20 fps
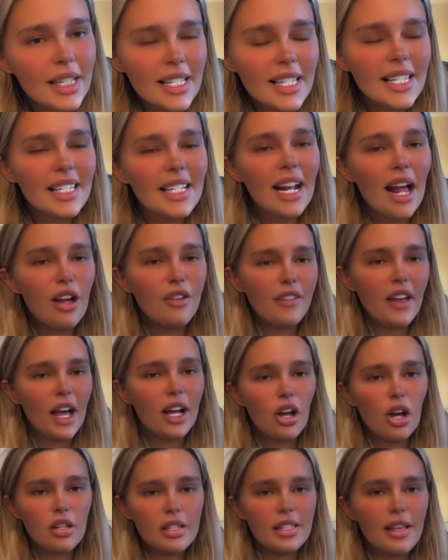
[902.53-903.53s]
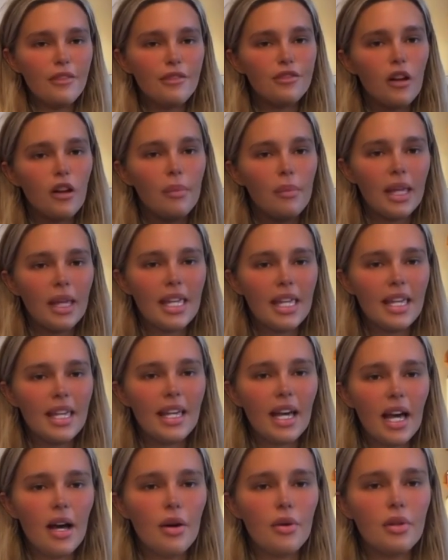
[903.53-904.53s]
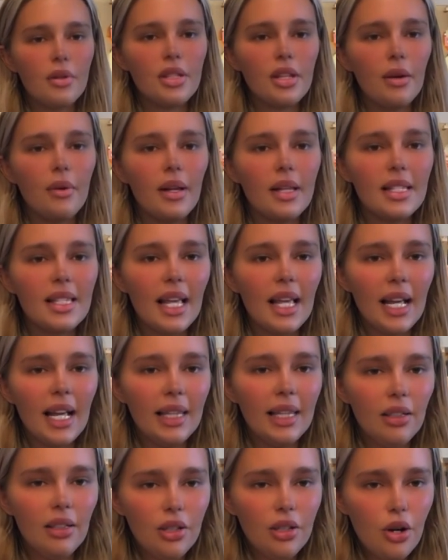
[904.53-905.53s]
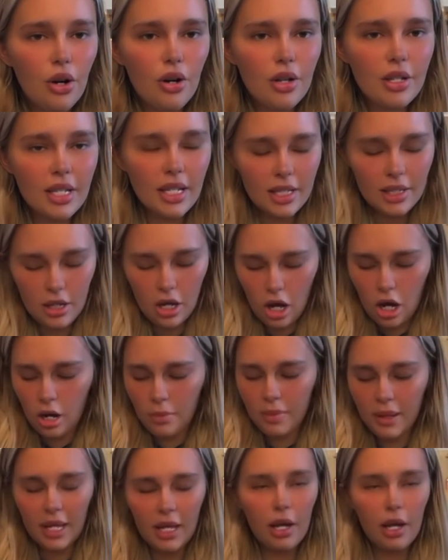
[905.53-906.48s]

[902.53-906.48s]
This is an outfit I got sent from Ego. So it's like a little corset top.